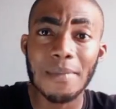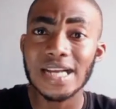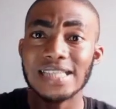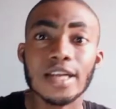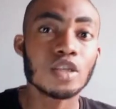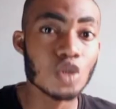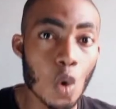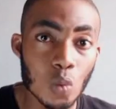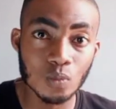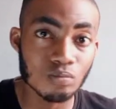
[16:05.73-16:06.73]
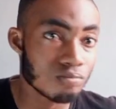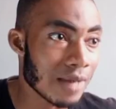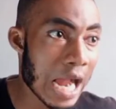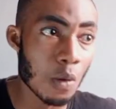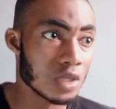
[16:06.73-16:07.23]
I might decide no,
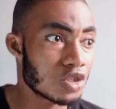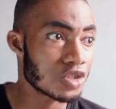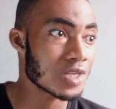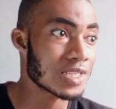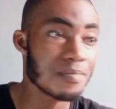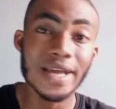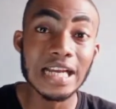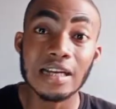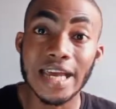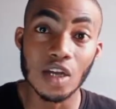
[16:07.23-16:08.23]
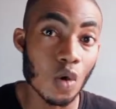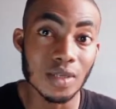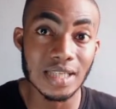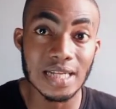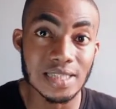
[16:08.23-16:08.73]
I want to just make cake
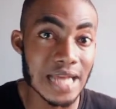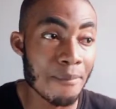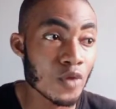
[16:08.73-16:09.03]
content.